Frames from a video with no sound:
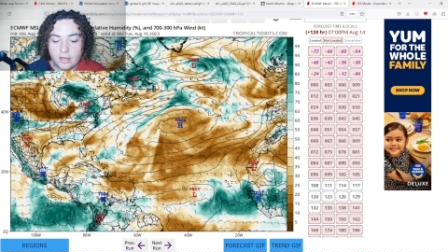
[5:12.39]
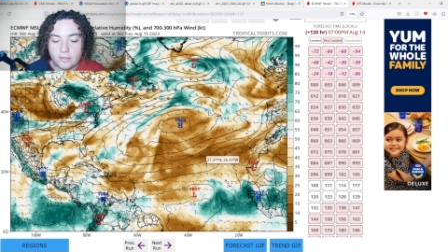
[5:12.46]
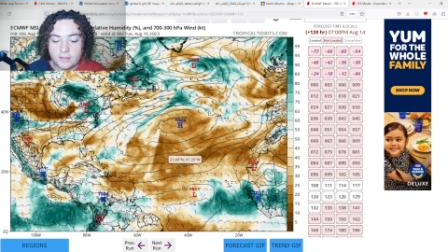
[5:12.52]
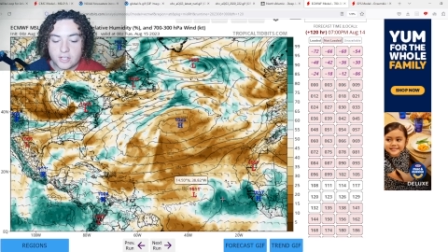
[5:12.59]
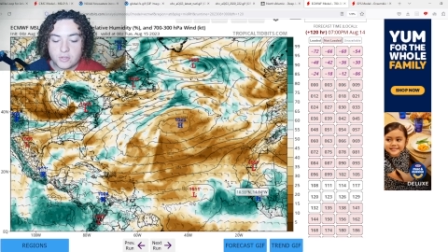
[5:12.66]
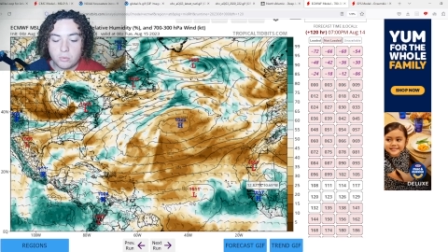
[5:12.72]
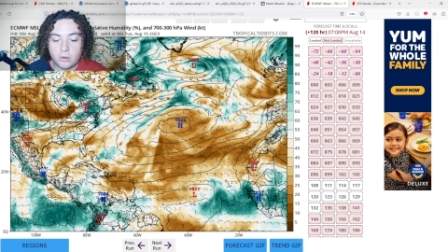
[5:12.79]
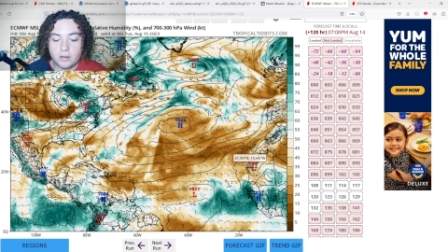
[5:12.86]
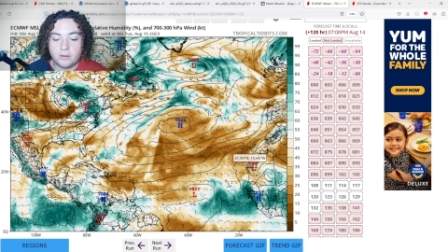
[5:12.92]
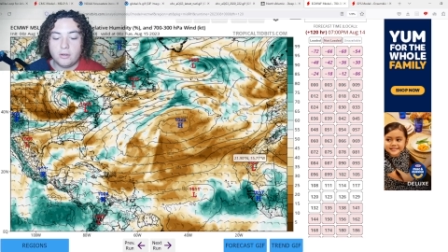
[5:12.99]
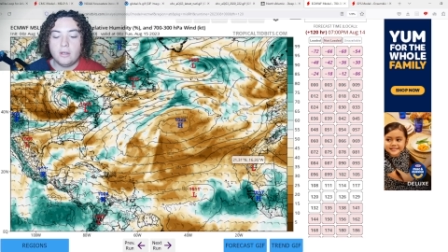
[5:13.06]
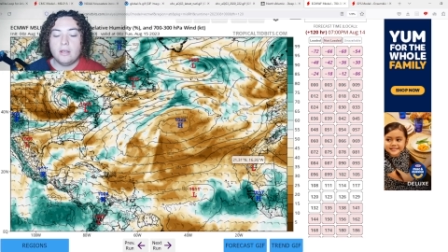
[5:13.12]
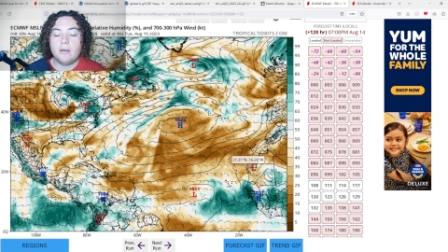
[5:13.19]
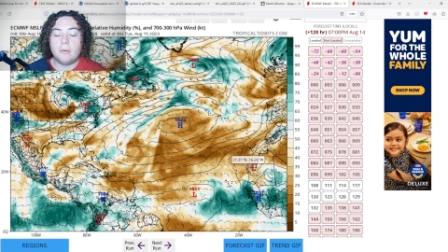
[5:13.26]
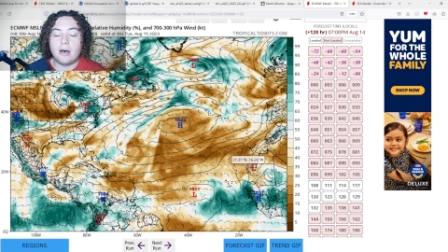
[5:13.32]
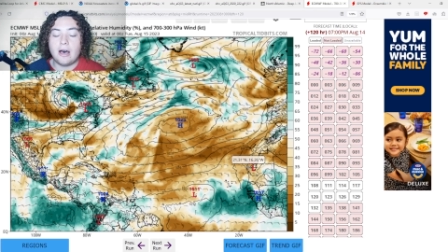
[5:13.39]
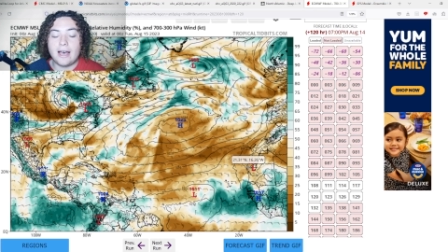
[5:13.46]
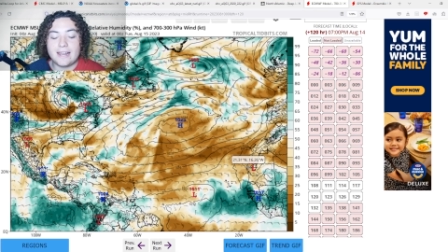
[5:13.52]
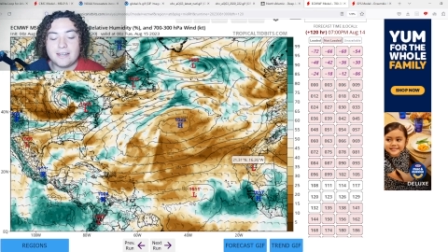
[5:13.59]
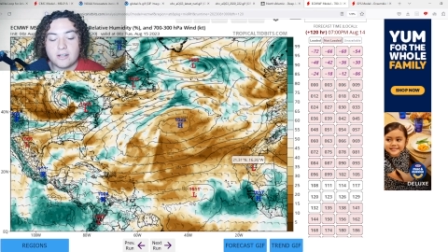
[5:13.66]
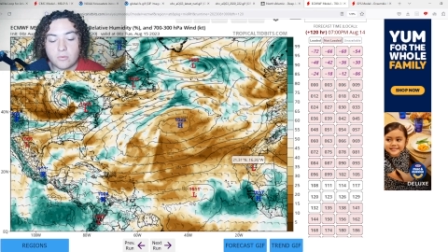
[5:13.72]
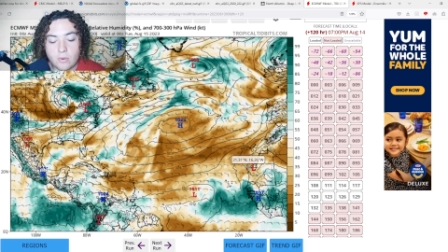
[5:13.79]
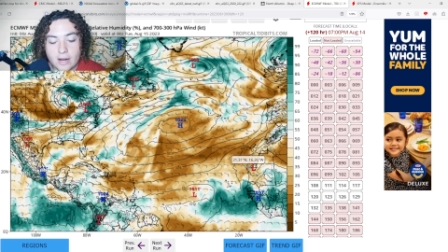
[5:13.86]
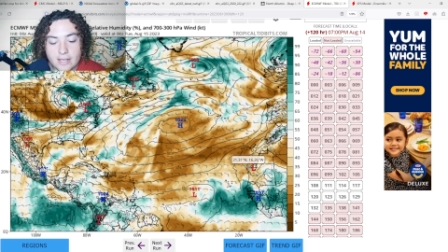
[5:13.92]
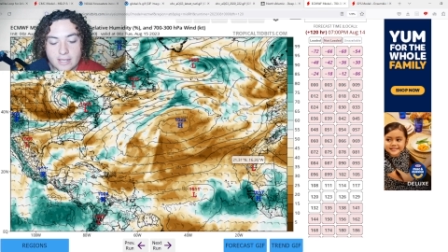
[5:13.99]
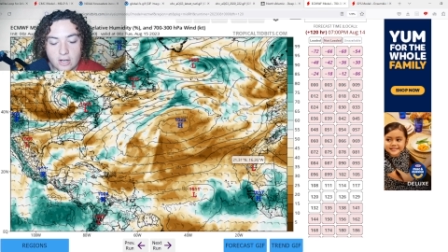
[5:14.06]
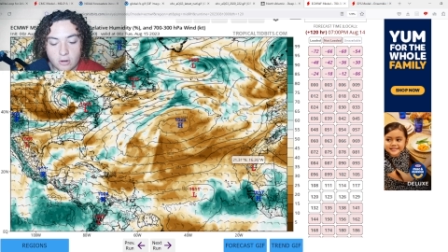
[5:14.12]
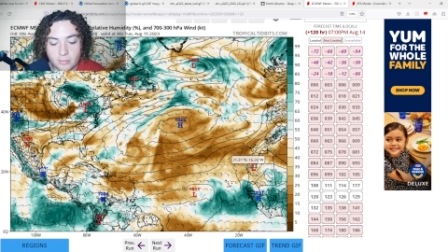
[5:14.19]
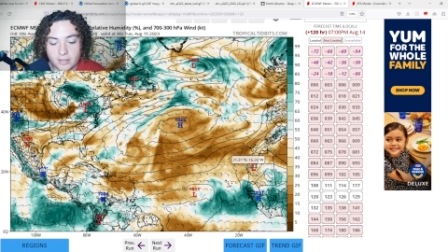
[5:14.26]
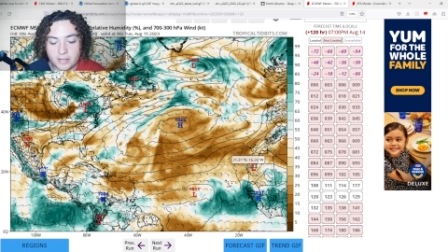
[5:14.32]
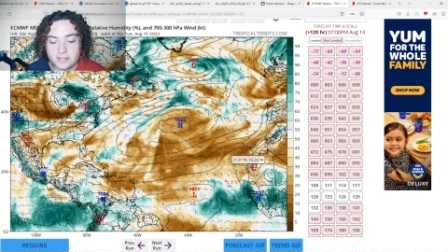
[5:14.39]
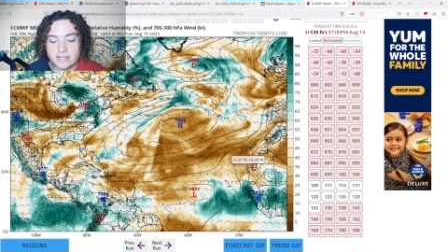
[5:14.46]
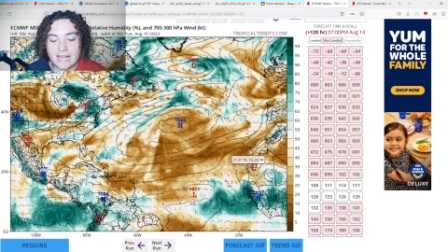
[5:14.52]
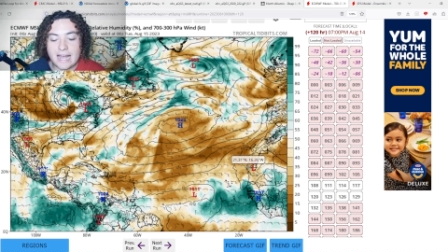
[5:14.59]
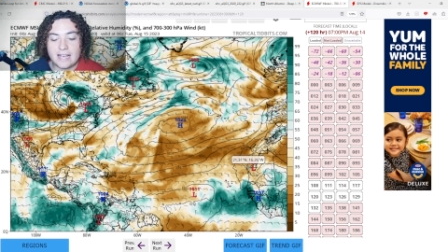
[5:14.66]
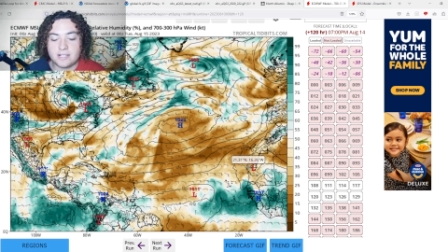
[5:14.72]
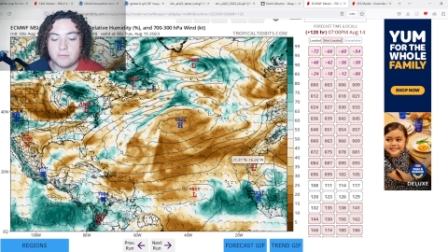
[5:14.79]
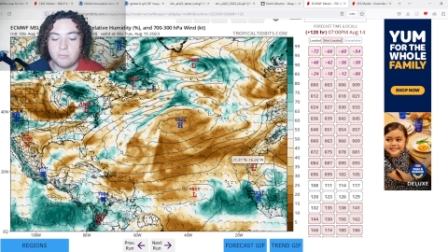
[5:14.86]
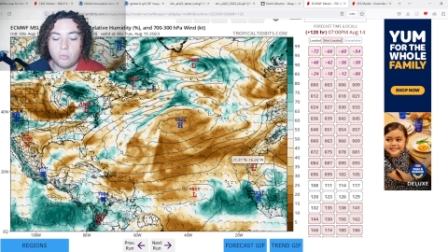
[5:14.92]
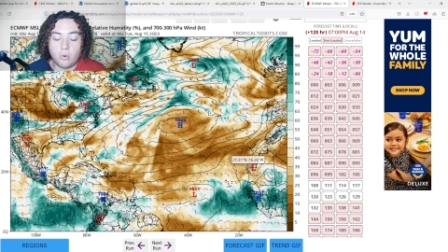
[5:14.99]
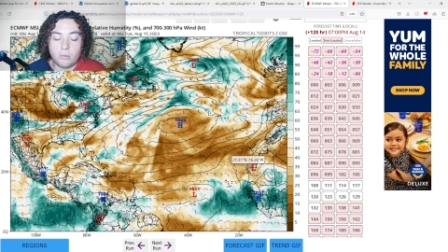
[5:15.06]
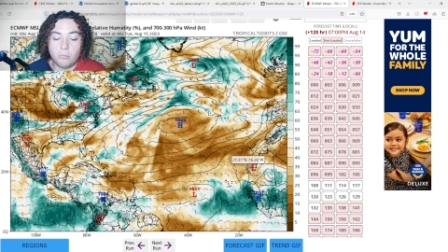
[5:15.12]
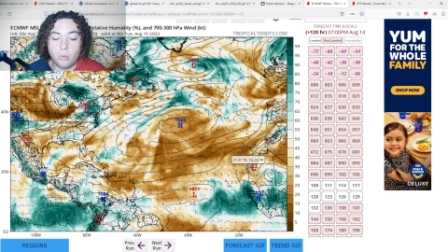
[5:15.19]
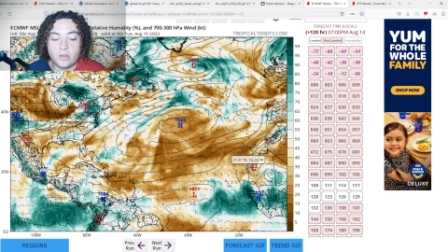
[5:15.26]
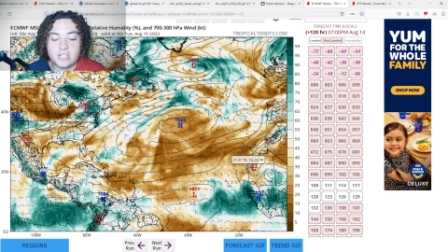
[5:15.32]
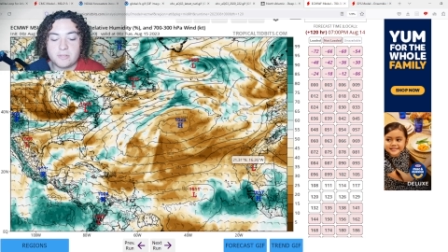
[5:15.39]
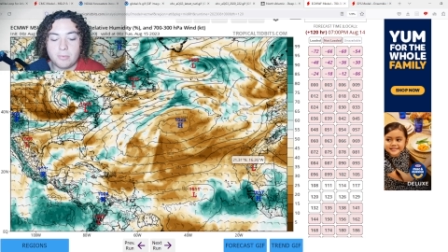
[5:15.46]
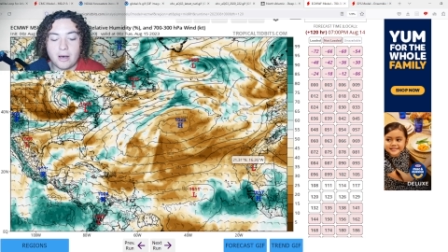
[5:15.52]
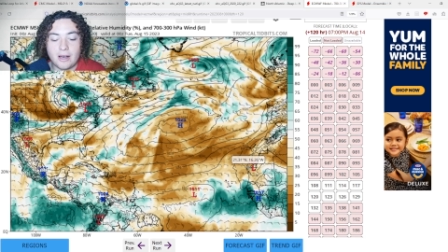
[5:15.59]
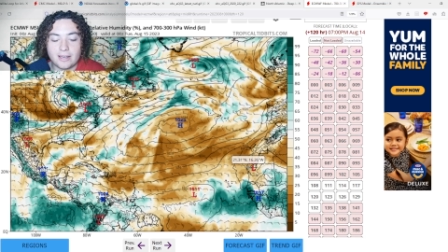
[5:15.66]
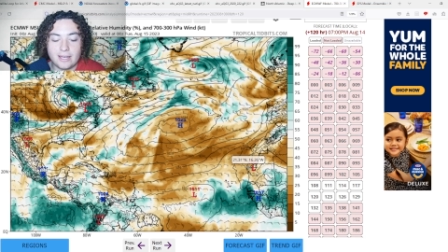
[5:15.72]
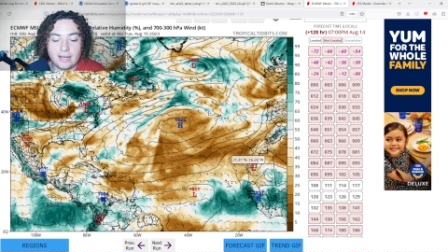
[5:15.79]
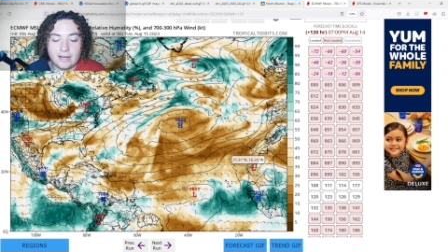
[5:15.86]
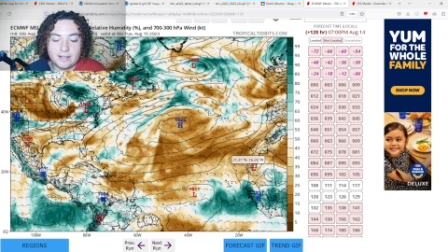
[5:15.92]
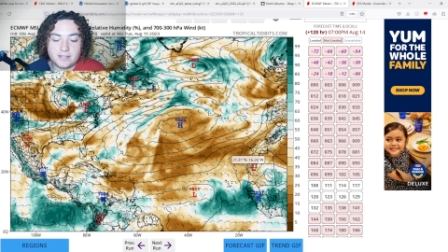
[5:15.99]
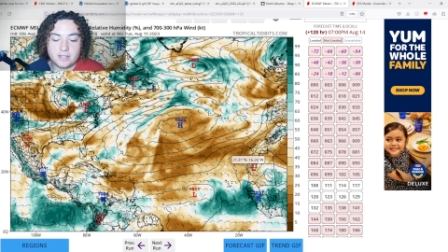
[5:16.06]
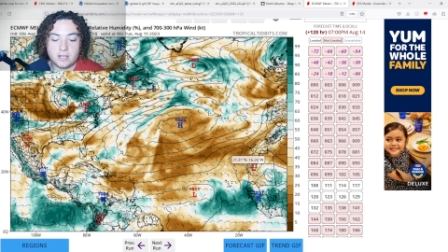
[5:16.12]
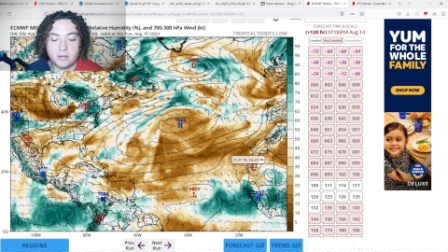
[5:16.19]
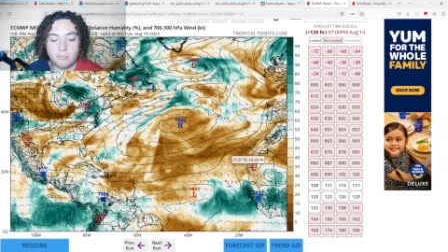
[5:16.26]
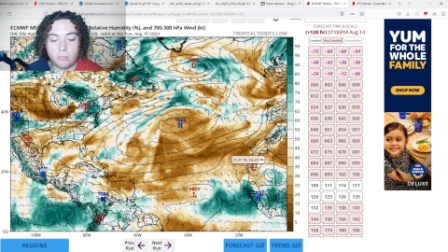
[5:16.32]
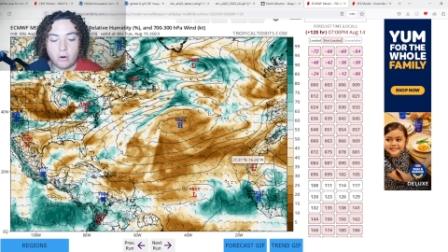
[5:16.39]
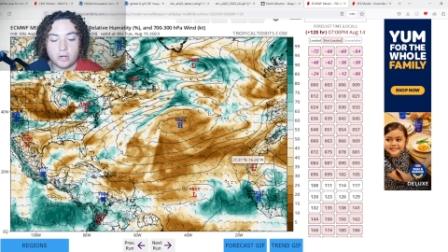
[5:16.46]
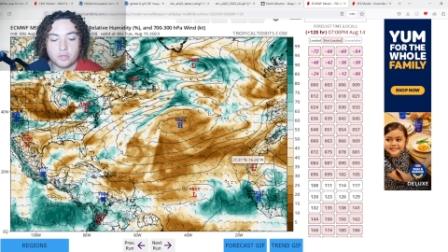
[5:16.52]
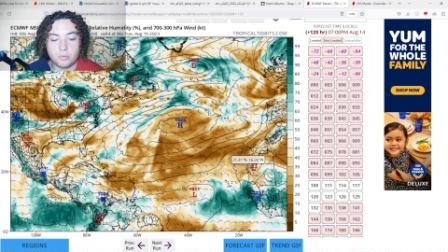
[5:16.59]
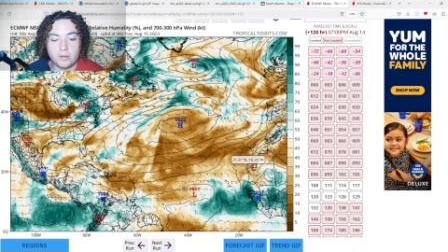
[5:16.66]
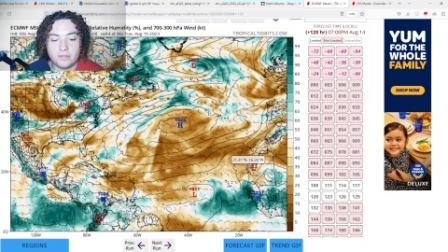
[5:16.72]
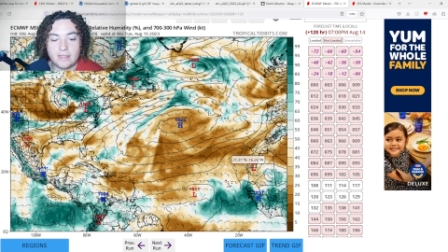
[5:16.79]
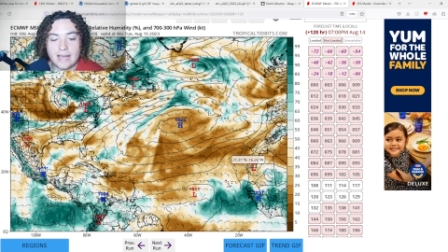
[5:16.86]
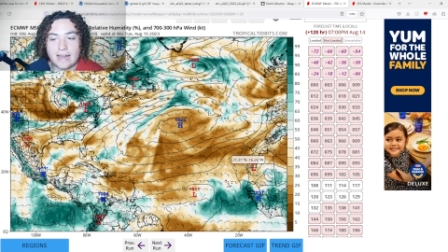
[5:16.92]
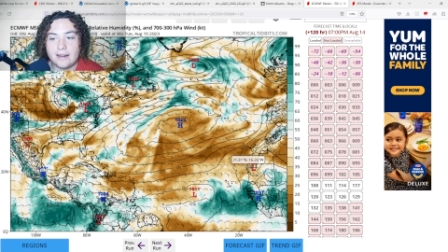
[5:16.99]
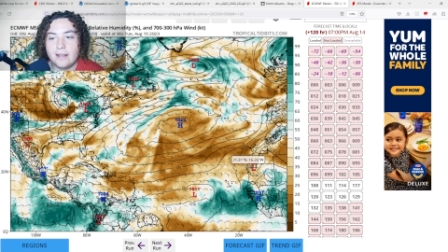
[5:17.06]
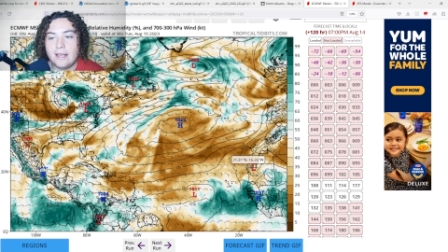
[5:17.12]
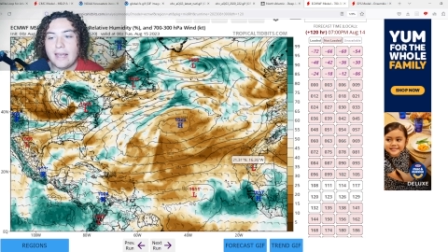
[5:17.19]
this one behind it right here because that has a more moist pocket and it's going to merge with that